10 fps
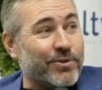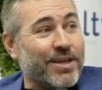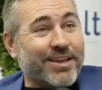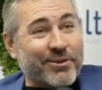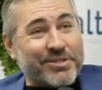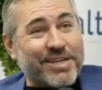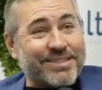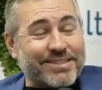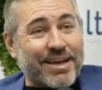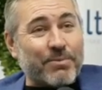You
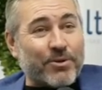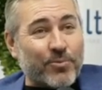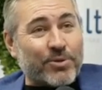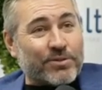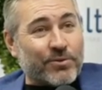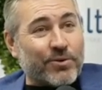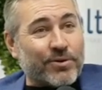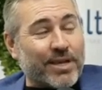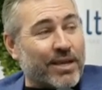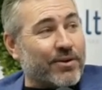take the time to go put a
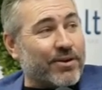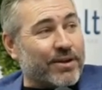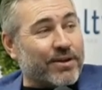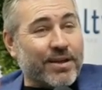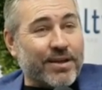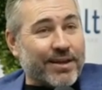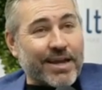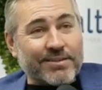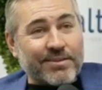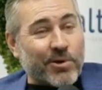door hanger and
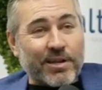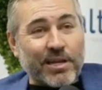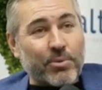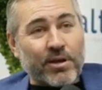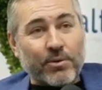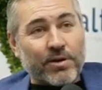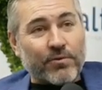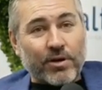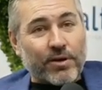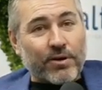an active marketing plan or
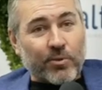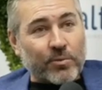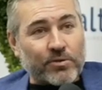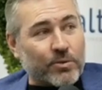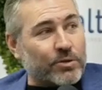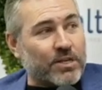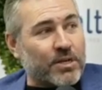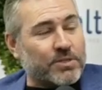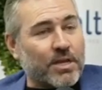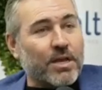whatever on 100 people's
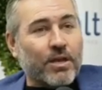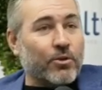doorsteps,